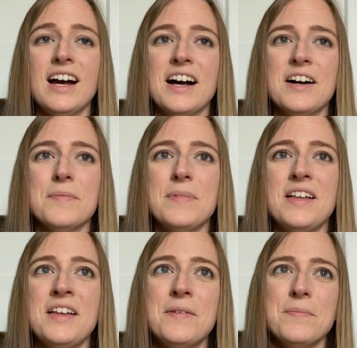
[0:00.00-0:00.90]

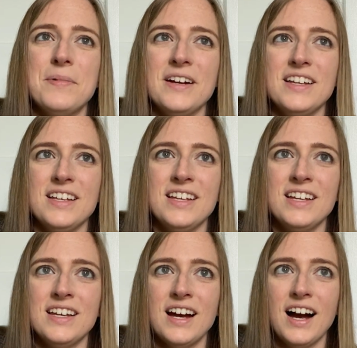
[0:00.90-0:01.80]
But
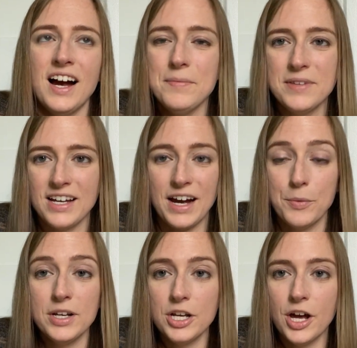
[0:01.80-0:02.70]
I'm like, I
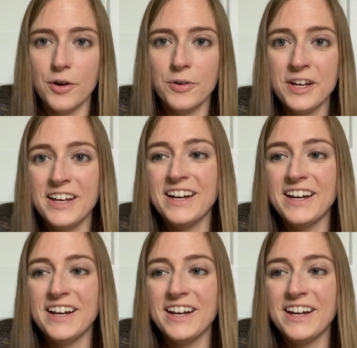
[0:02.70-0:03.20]
want to know.